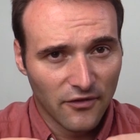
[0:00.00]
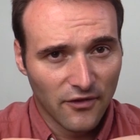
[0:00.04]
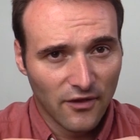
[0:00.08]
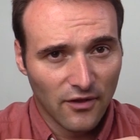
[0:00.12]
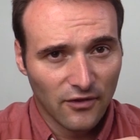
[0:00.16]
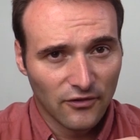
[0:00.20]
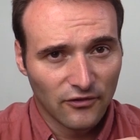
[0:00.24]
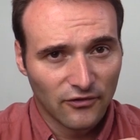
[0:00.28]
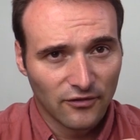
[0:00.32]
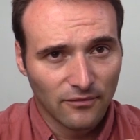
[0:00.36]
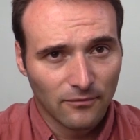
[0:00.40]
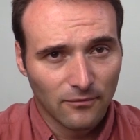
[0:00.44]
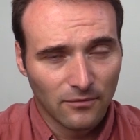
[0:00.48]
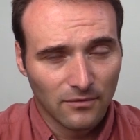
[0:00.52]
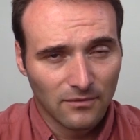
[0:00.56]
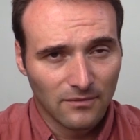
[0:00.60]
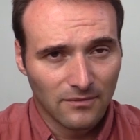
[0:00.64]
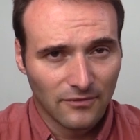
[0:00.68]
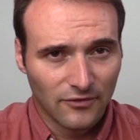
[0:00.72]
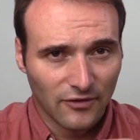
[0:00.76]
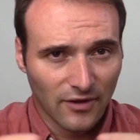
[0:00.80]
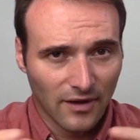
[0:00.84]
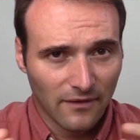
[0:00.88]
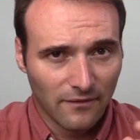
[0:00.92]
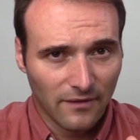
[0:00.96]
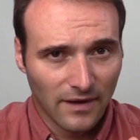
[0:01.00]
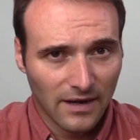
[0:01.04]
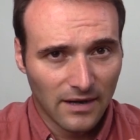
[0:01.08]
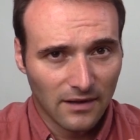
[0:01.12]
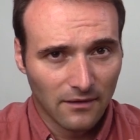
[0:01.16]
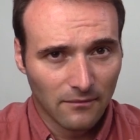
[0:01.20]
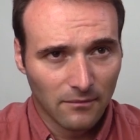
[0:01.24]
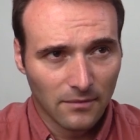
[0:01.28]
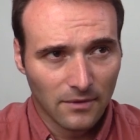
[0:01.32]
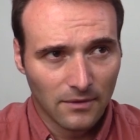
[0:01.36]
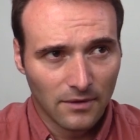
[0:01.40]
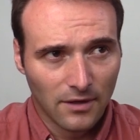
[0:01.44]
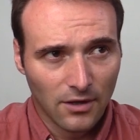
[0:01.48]
thoughts, some
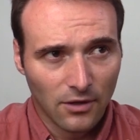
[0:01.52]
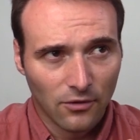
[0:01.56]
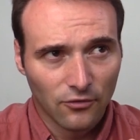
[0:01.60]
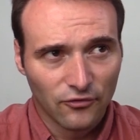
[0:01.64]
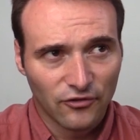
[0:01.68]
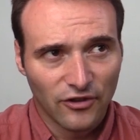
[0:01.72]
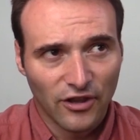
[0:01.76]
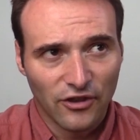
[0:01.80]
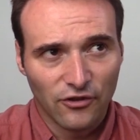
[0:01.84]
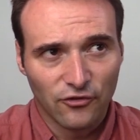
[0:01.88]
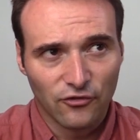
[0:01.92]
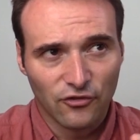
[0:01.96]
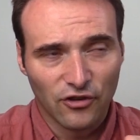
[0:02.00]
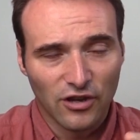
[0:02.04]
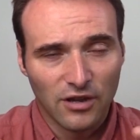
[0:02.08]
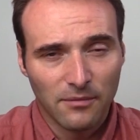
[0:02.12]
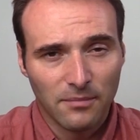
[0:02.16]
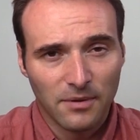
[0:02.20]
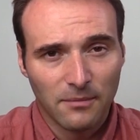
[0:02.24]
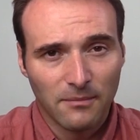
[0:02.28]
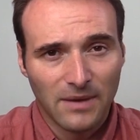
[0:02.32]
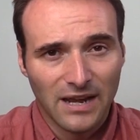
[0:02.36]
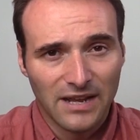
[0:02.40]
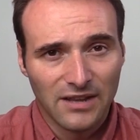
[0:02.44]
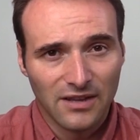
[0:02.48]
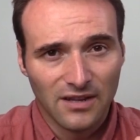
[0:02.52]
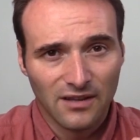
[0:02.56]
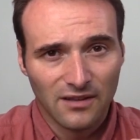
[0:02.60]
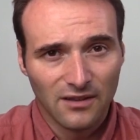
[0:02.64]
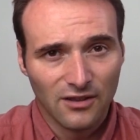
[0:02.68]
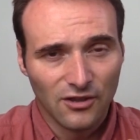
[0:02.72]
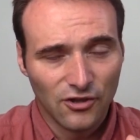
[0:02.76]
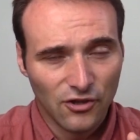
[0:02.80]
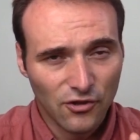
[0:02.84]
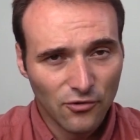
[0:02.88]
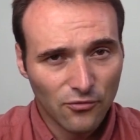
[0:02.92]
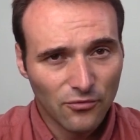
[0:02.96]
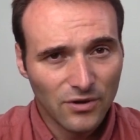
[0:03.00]
final notes that you should keep in mind
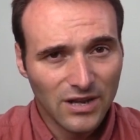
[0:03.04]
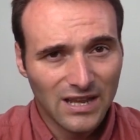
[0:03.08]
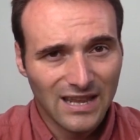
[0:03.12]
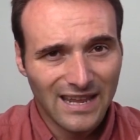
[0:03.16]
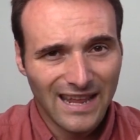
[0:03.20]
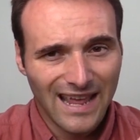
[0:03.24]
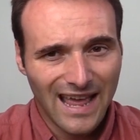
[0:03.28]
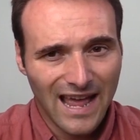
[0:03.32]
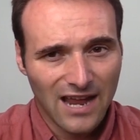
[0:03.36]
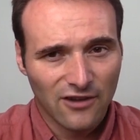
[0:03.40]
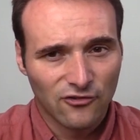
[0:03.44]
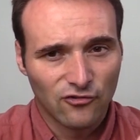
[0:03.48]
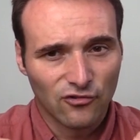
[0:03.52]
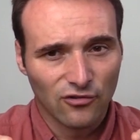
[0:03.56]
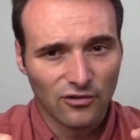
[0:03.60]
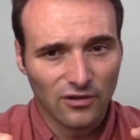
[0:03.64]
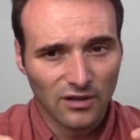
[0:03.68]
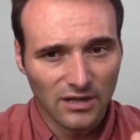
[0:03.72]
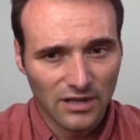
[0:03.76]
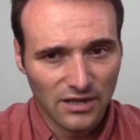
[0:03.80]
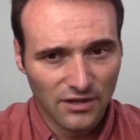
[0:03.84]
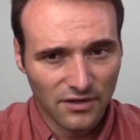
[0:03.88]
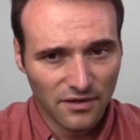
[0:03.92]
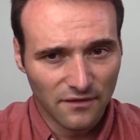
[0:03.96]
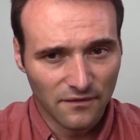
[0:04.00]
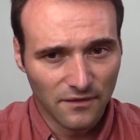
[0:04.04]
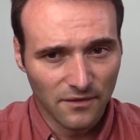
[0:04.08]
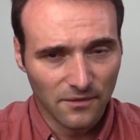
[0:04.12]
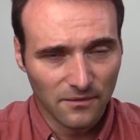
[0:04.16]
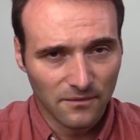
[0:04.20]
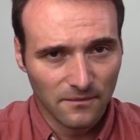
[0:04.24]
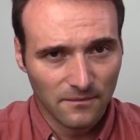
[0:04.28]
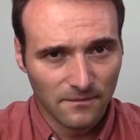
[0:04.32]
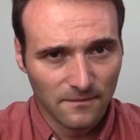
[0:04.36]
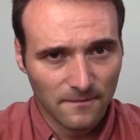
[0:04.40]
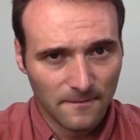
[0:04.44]
during the actual interview.